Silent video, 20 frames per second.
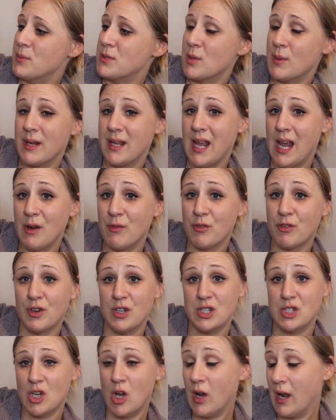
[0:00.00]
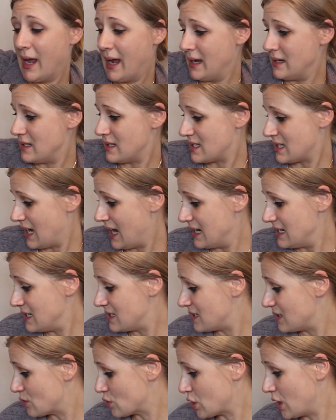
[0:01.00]
So again, for a dollar, I
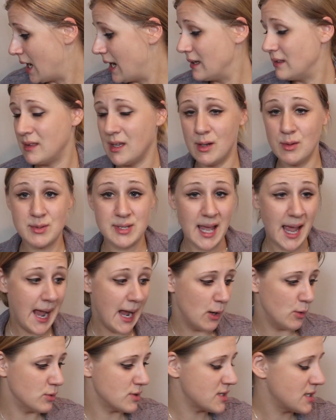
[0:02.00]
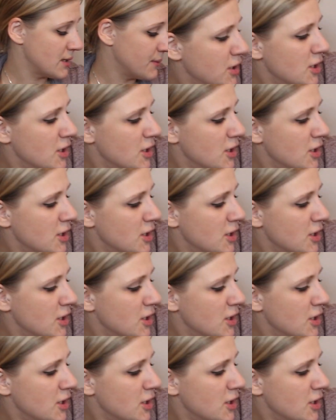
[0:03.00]
decided to try those out.